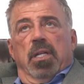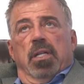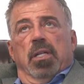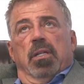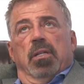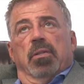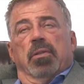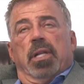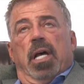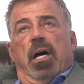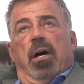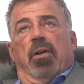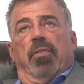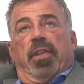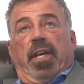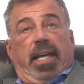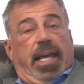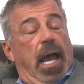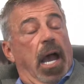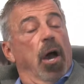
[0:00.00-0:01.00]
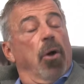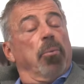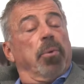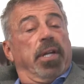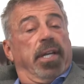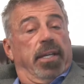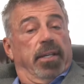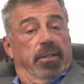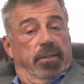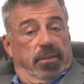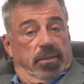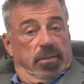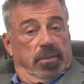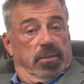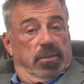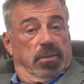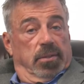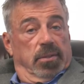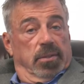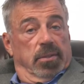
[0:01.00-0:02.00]
Now, the county
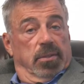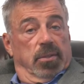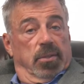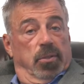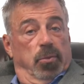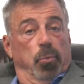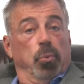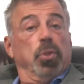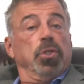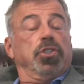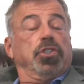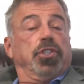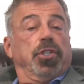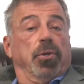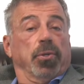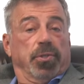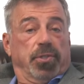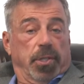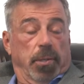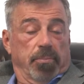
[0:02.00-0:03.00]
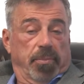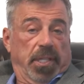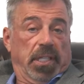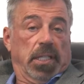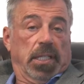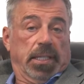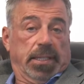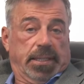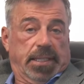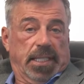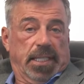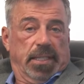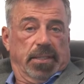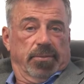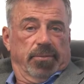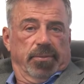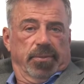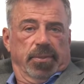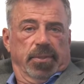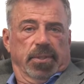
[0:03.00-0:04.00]
would show something like that
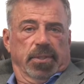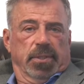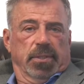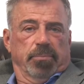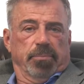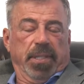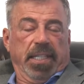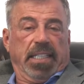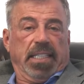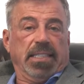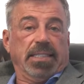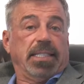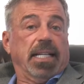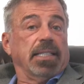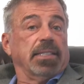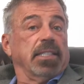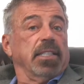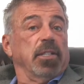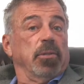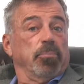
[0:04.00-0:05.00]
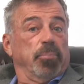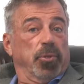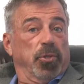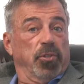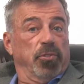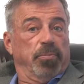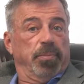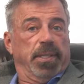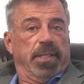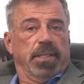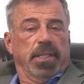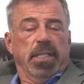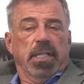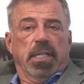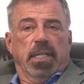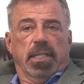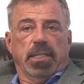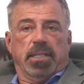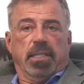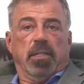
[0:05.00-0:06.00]
because that's an improvement.
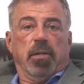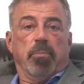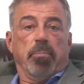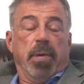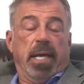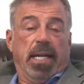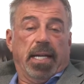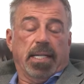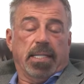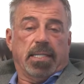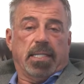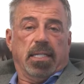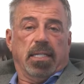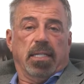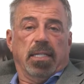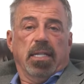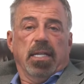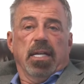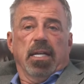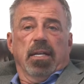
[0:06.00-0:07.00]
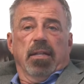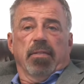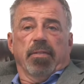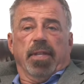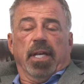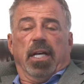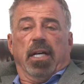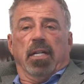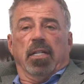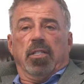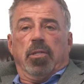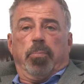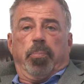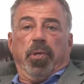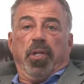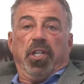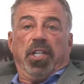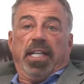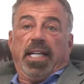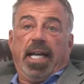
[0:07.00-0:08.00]
It's an amenity that the
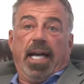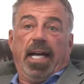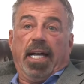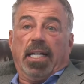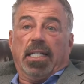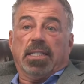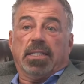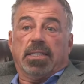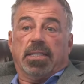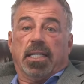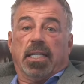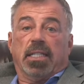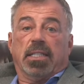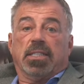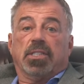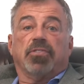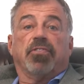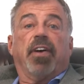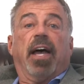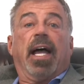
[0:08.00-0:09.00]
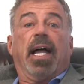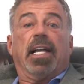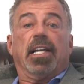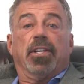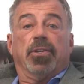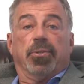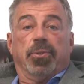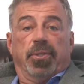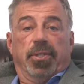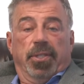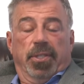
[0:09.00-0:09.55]
building has that is valued.